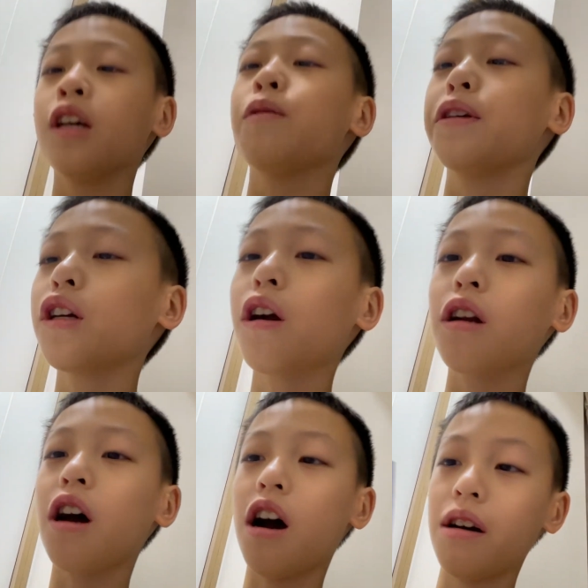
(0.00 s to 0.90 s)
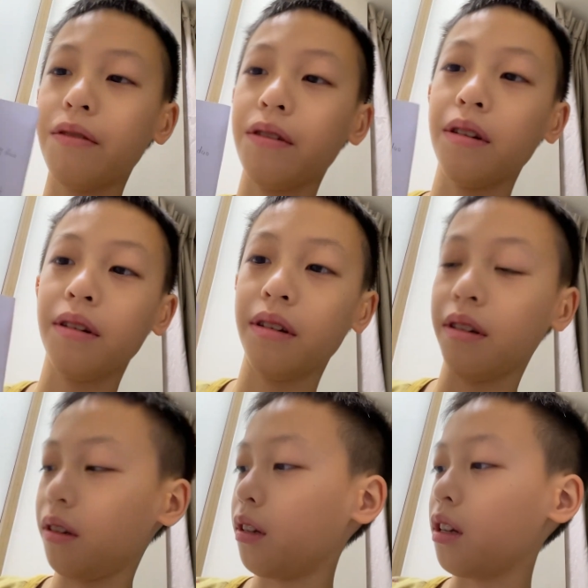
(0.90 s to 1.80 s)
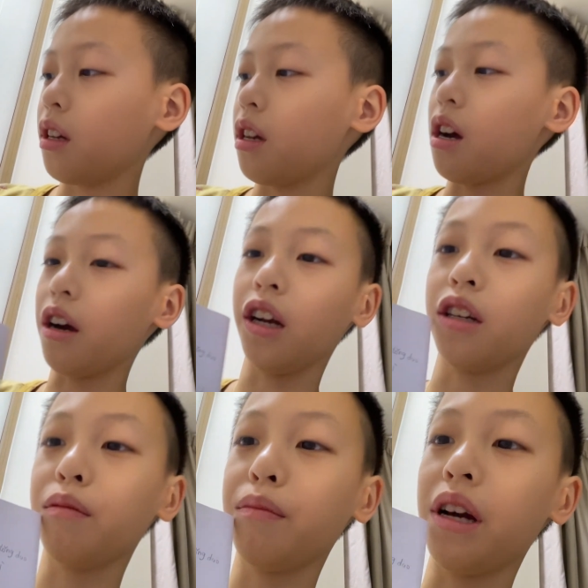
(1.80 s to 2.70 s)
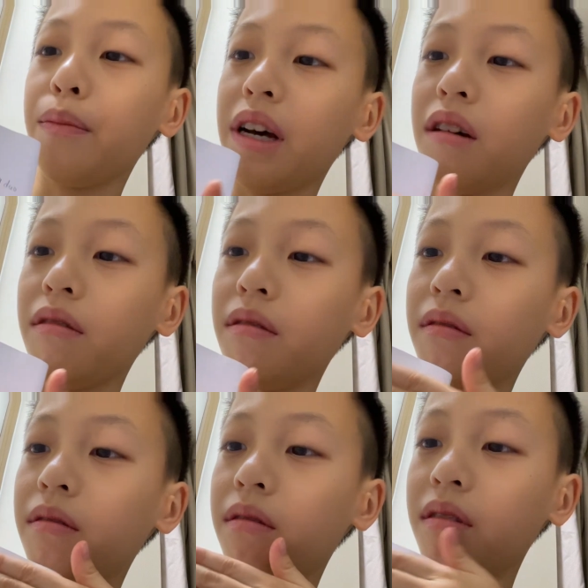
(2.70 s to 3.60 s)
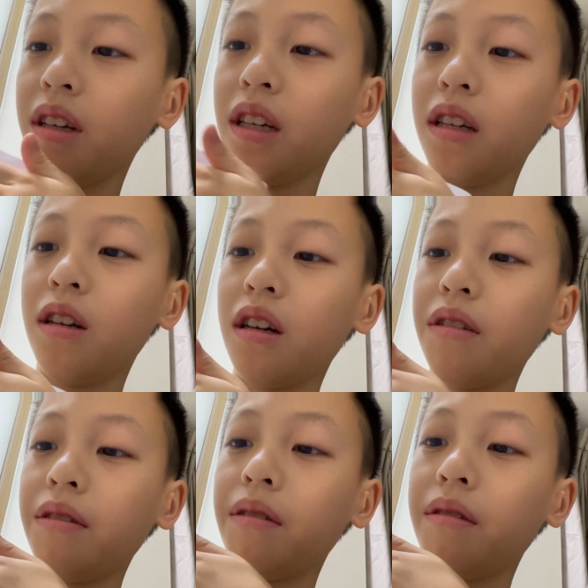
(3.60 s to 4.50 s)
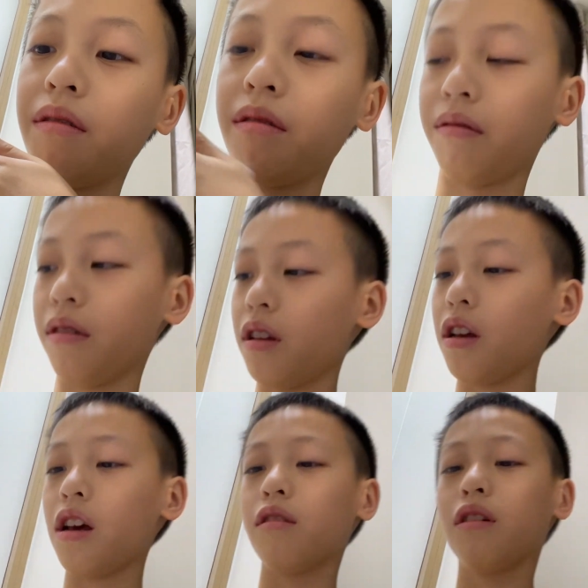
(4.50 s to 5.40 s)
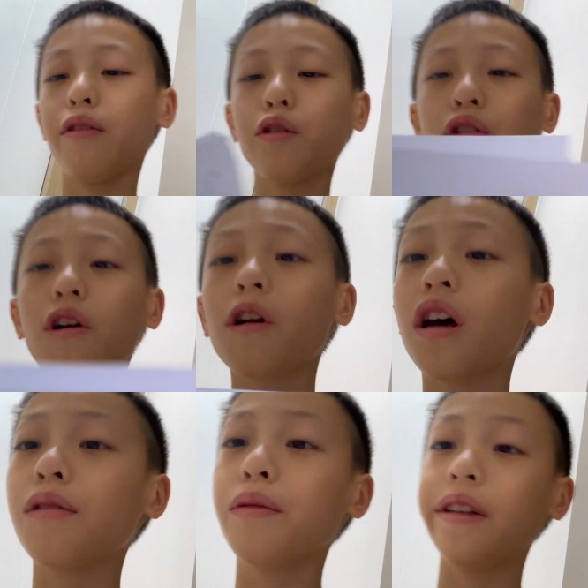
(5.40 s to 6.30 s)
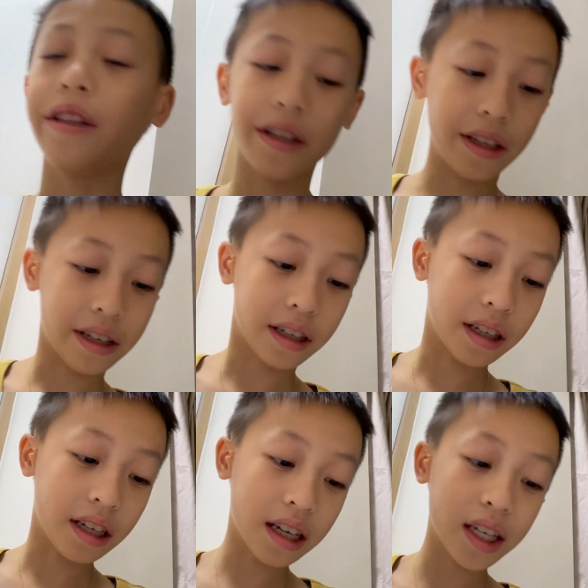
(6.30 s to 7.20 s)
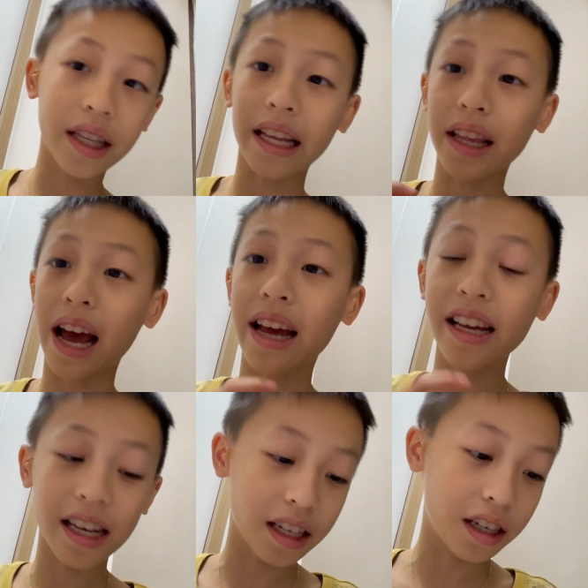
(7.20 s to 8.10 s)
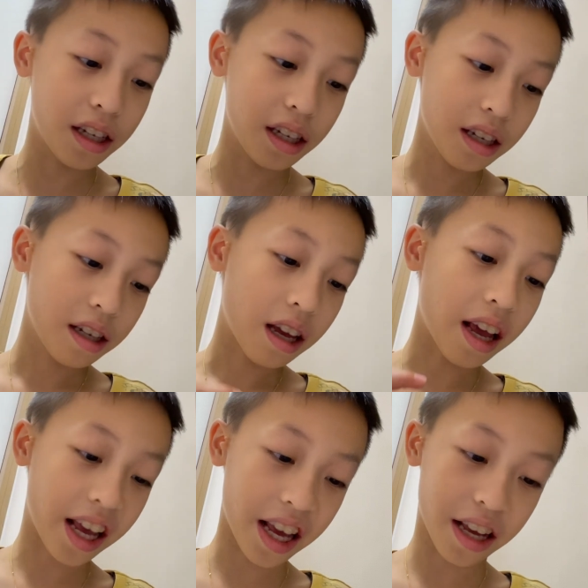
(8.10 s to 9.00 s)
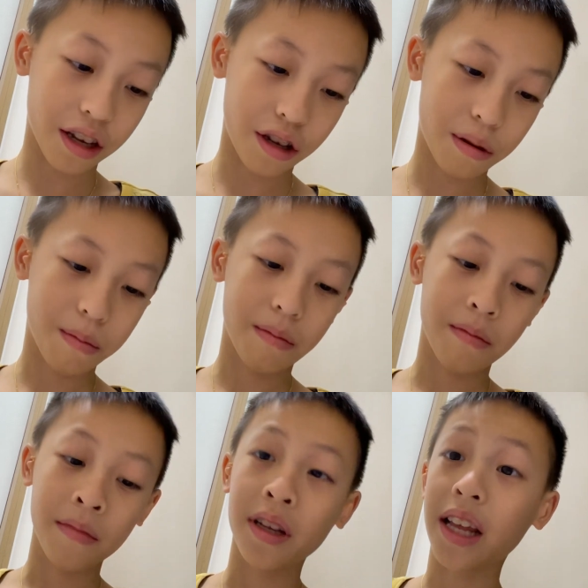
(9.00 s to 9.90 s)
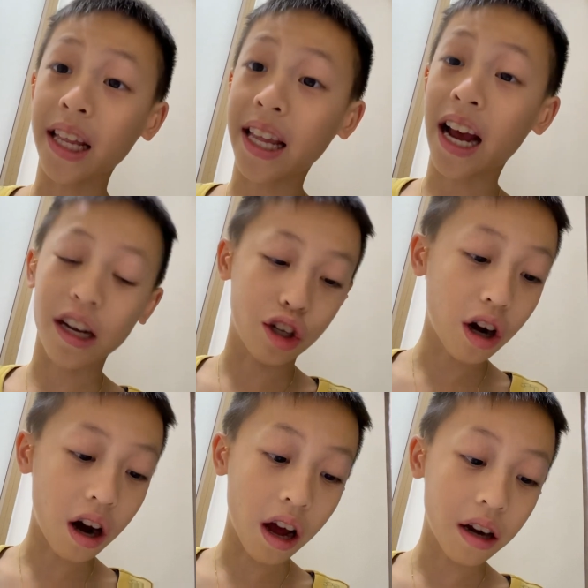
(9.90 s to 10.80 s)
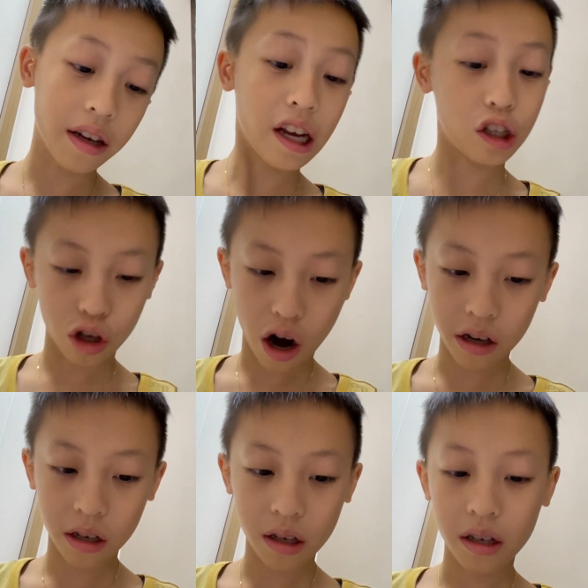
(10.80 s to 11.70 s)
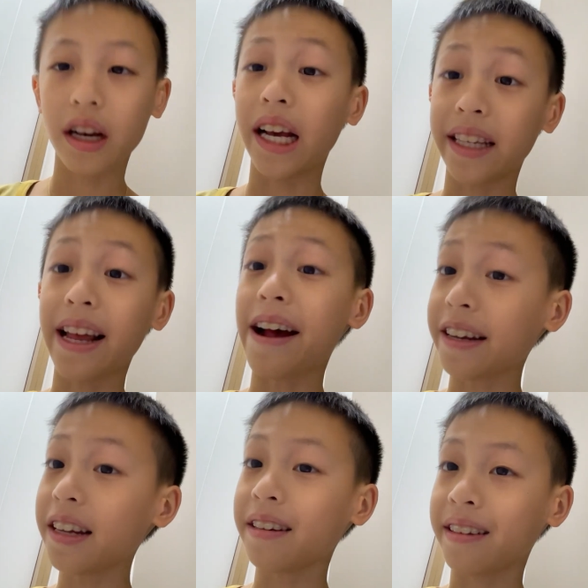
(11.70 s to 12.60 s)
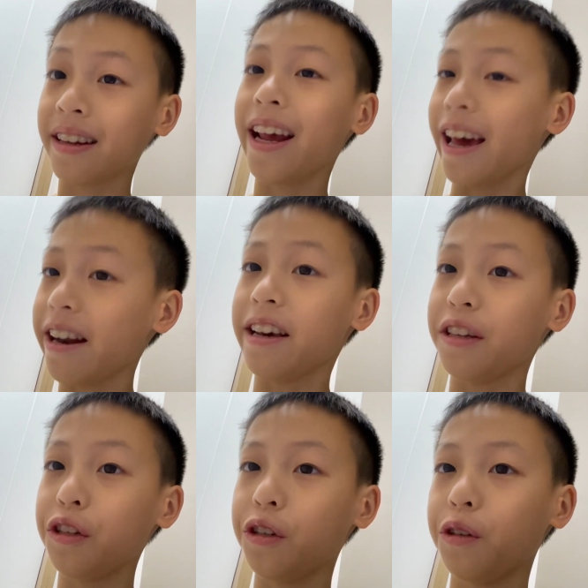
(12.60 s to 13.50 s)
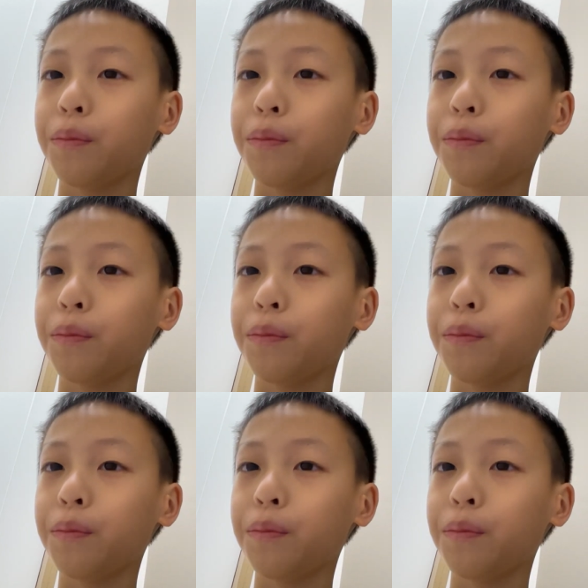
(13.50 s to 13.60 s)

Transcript: we start off, alright, don't mind about these stuff. We first start off with that is. That is not, is not. Is that it? It is.